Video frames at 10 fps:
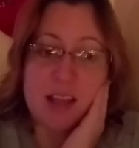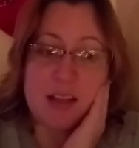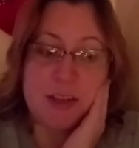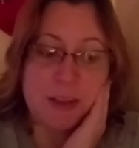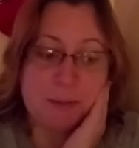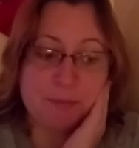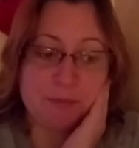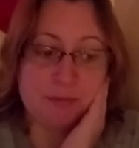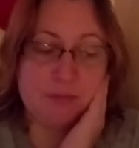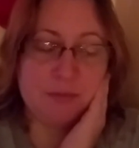
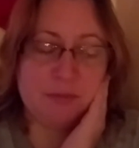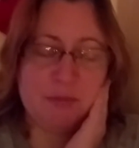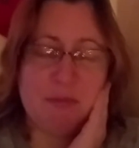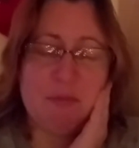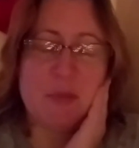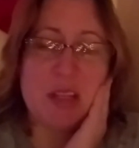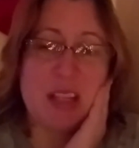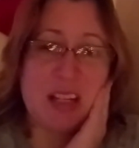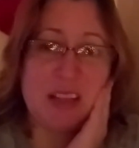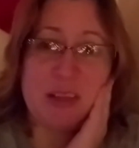we
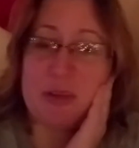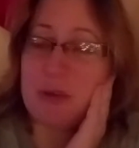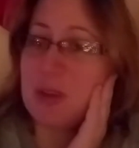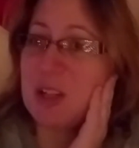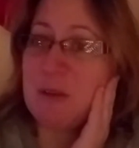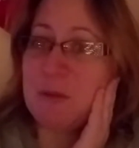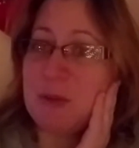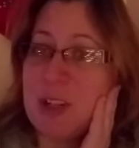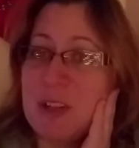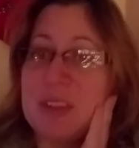take another
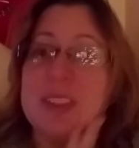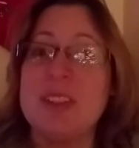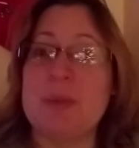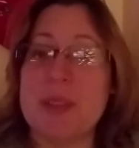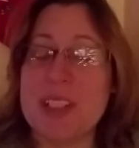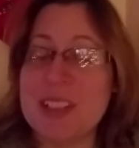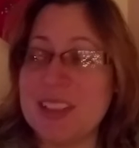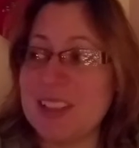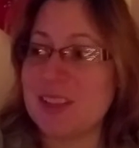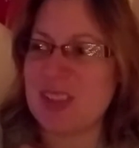Theraflu here in a little bit.
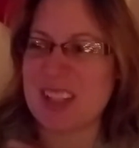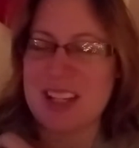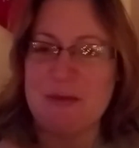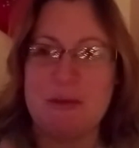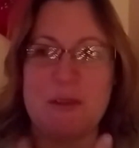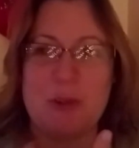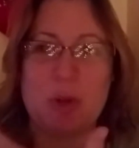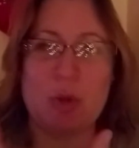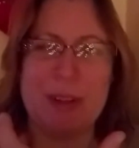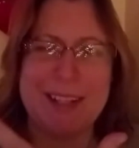Just get whatever
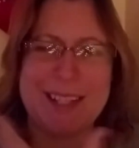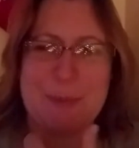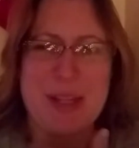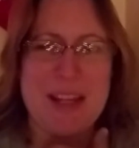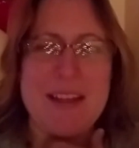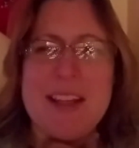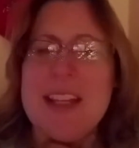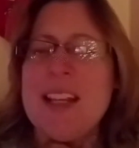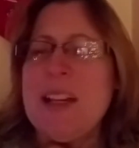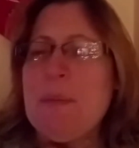crud's in me.
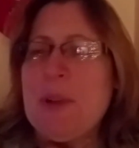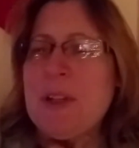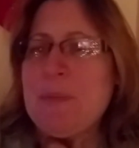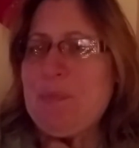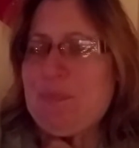But